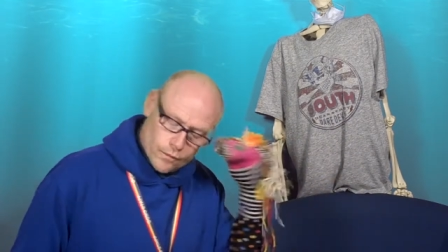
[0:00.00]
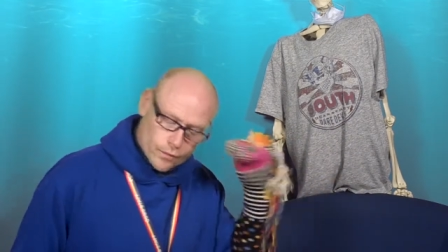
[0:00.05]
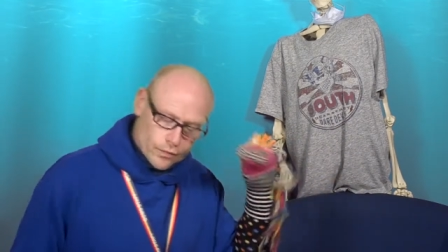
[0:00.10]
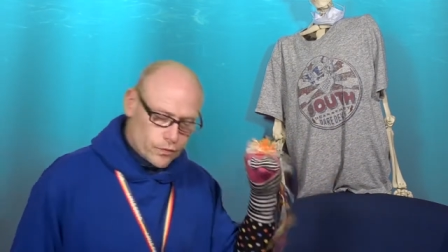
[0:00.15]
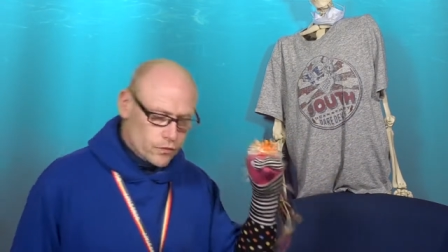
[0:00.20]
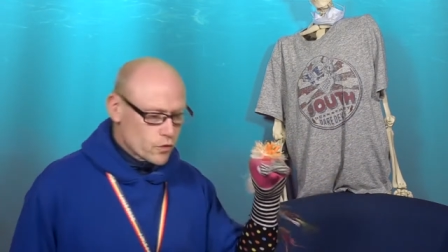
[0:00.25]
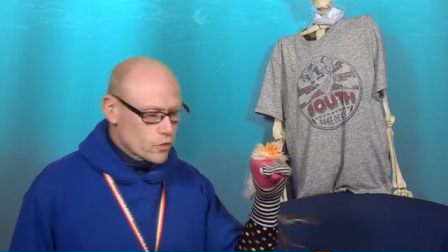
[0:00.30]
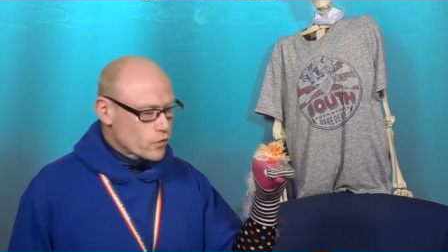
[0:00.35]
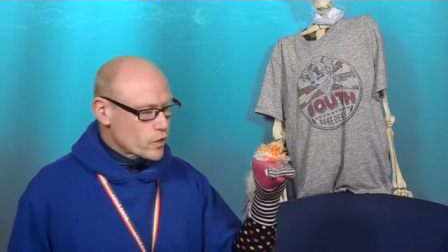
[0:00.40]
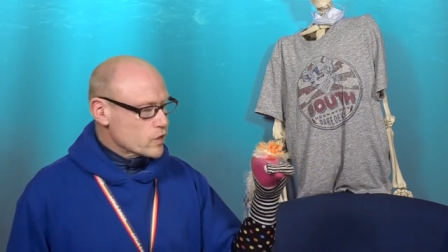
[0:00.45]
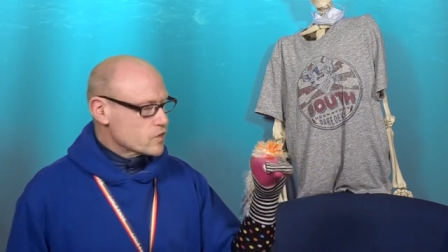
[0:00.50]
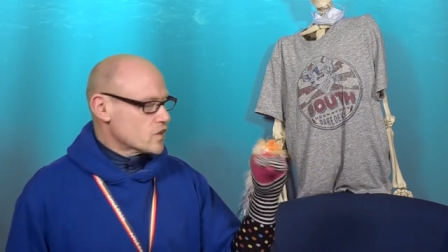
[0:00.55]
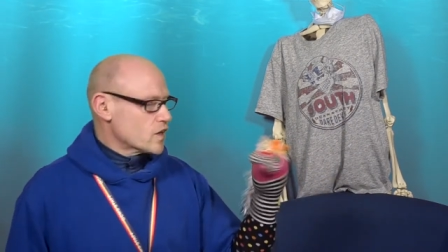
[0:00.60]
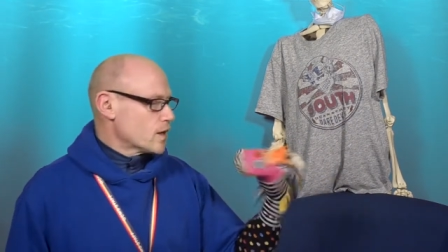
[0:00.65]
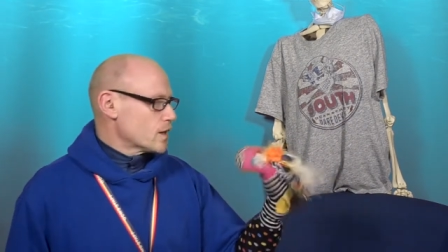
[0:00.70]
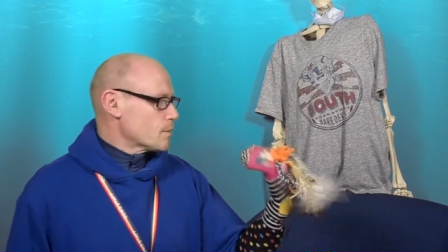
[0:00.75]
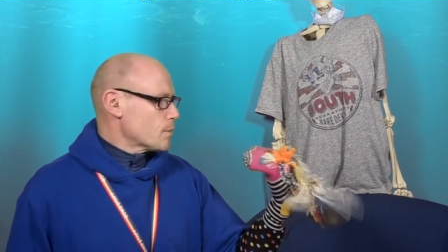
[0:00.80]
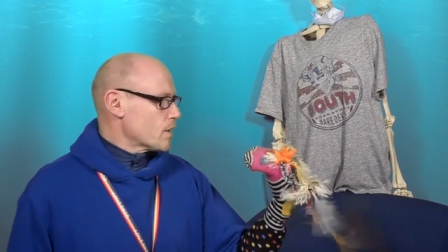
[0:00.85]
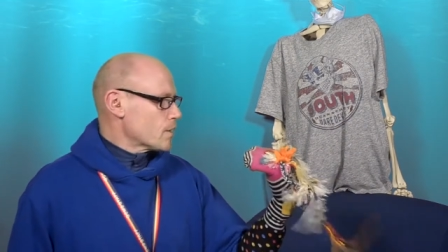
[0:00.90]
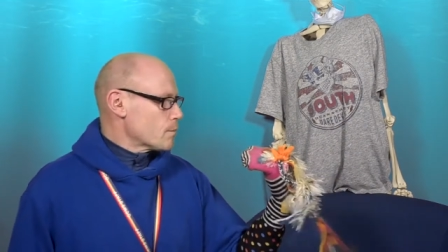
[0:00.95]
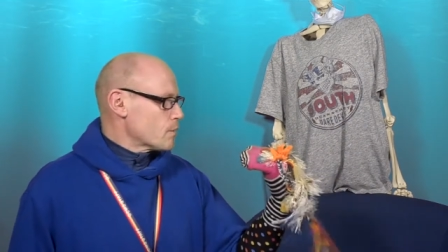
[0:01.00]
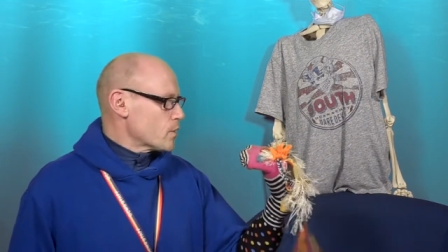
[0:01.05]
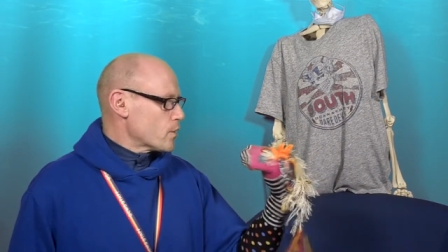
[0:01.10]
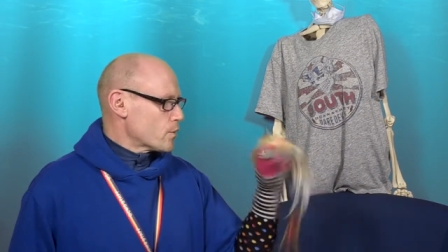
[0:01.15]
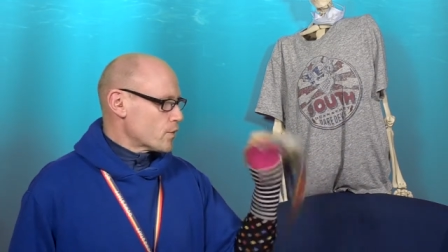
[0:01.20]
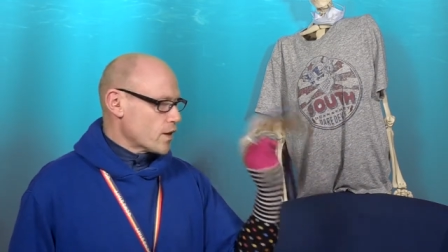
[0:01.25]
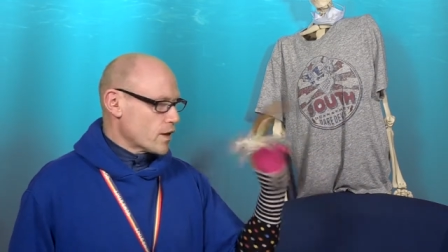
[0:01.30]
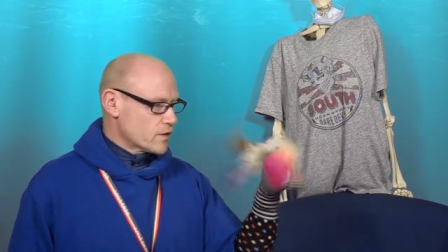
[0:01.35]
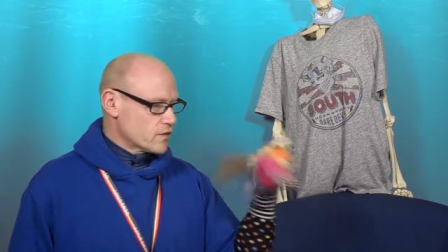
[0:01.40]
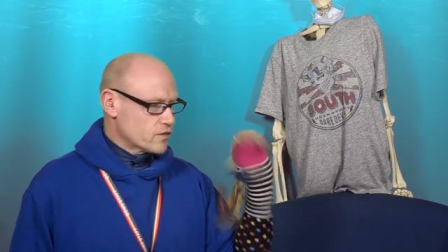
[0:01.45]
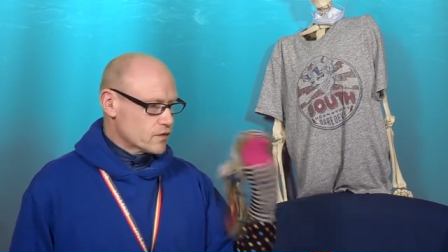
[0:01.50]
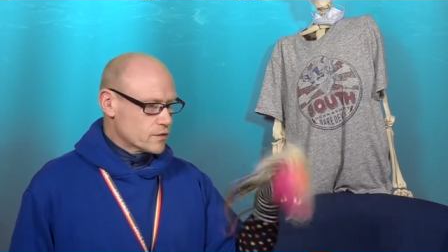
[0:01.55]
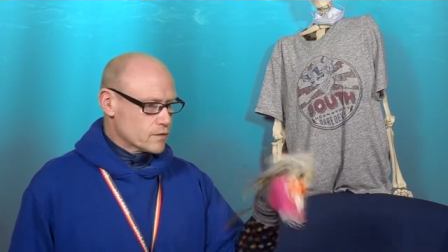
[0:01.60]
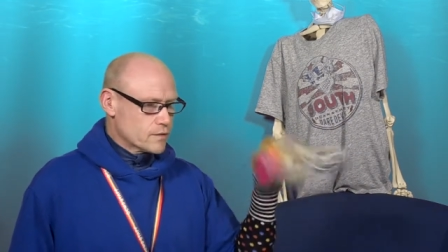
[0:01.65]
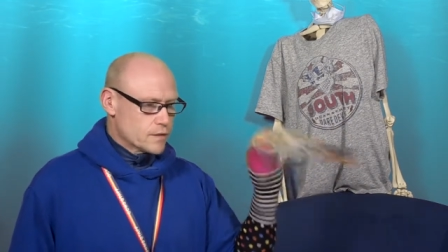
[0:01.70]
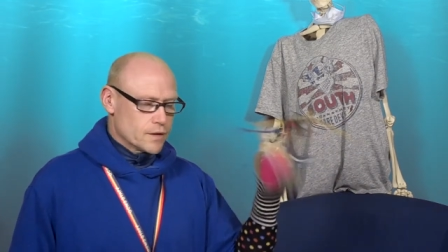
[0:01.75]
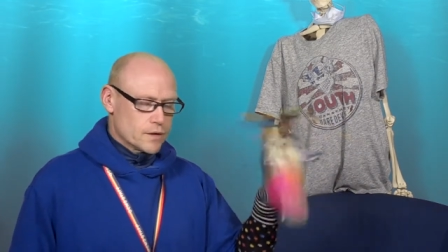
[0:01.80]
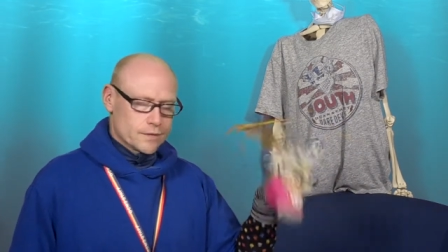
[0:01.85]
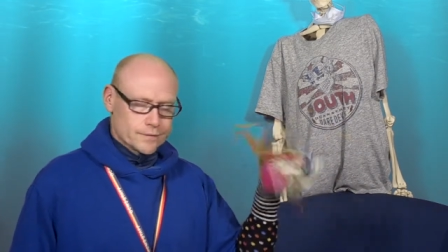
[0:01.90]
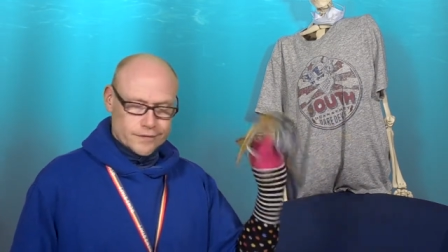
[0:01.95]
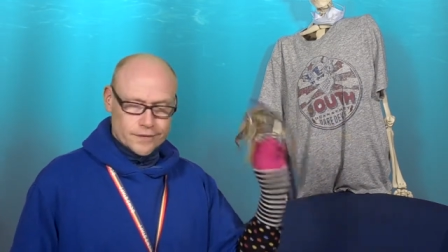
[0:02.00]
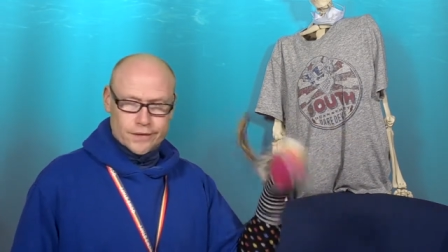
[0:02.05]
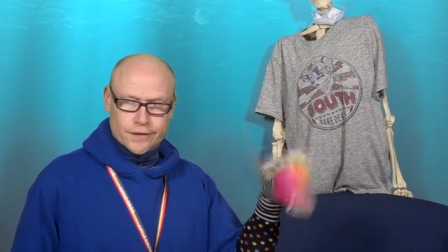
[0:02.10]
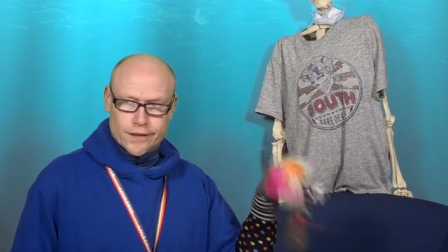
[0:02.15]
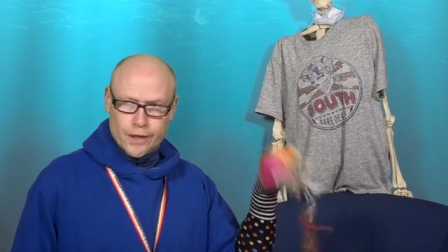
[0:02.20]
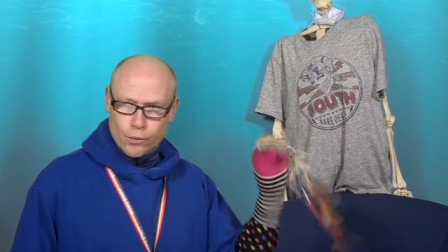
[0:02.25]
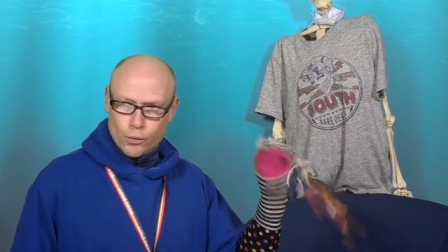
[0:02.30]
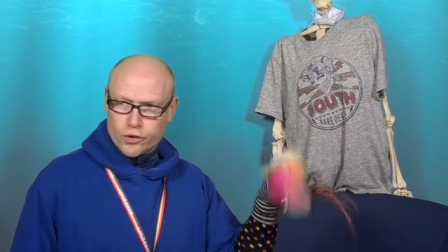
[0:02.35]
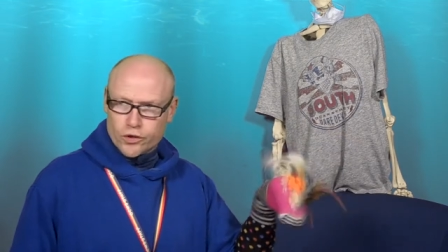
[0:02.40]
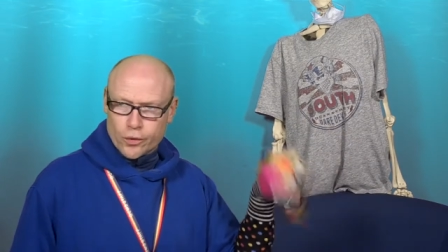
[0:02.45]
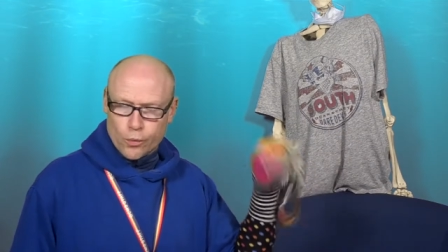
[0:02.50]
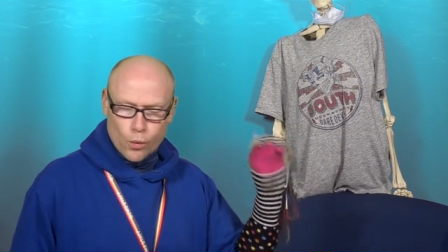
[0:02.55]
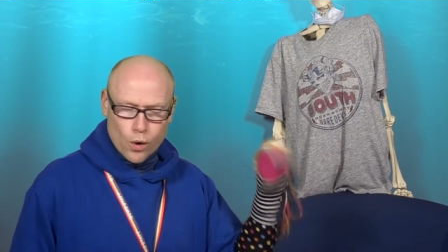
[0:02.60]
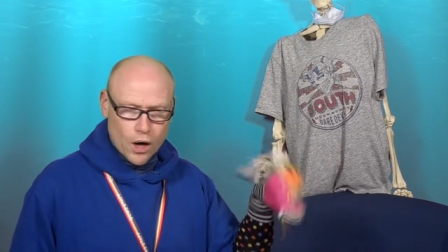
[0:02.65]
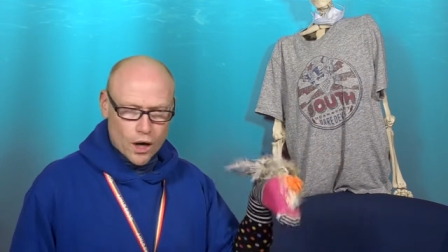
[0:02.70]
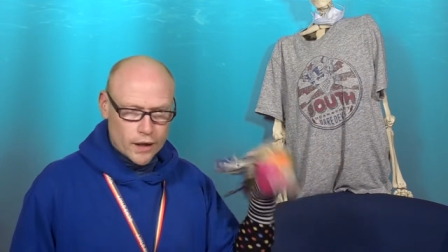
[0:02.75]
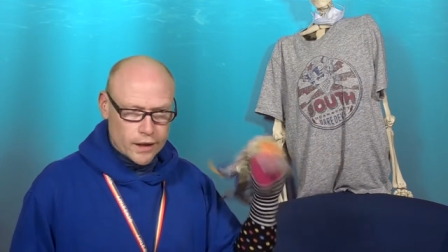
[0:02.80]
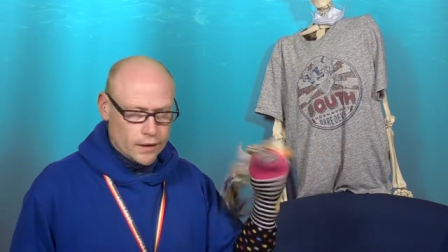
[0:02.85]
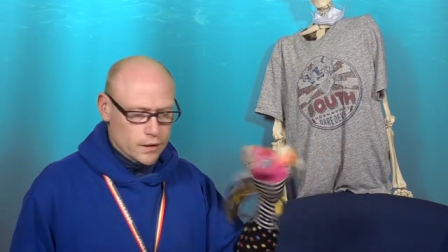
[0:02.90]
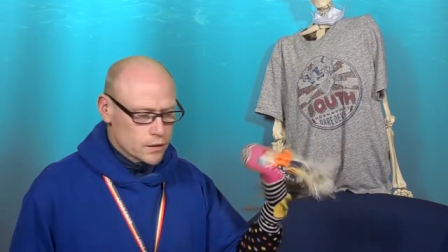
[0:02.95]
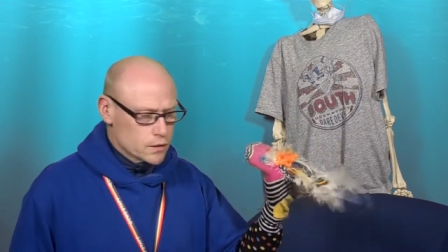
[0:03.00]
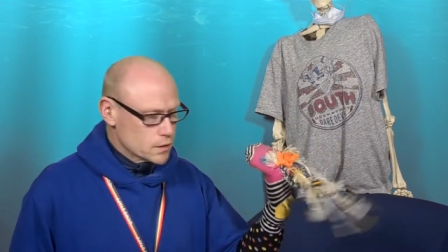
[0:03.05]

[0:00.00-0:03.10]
You're excited about birthdays. Yeah, I wonder why.